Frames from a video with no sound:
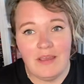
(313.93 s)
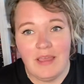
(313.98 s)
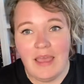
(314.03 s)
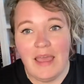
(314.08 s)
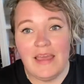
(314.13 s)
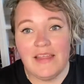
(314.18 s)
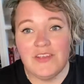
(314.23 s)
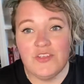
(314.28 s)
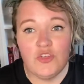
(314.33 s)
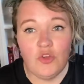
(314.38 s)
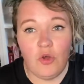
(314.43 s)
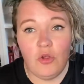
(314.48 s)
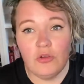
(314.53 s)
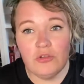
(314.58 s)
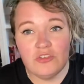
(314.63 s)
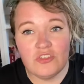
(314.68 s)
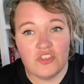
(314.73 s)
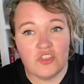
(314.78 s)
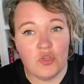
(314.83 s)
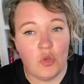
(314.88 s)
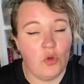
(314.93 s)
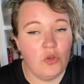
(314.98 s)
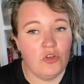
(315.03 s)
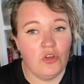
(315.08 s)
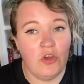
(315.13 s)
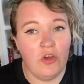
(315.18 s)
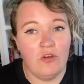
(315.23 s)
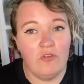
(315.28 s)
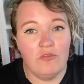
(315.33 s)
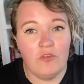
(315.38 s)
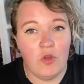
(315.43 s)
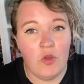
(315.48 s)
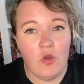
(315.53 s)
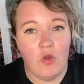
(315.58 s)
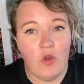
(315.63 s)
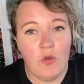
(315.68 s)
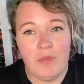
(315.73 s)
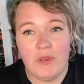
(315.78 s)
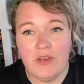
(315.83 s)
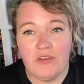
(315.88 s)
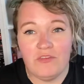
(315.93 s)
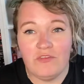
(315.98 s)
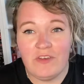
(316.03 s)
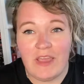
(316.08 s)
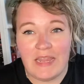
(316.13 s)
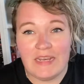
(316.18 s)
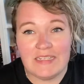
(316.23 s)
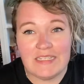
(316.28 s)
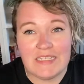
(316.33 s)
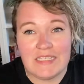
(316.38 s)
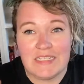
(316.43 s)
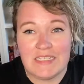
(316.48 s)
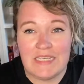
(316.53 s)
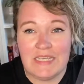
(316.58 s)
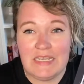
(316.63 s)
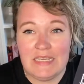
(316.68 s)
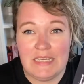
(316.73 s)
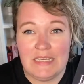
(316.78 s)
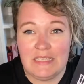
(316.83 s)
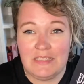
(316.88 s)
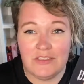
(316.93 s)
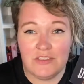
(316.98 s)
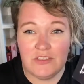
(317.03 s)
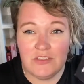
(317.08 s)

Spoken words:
adult sort of urban fantasy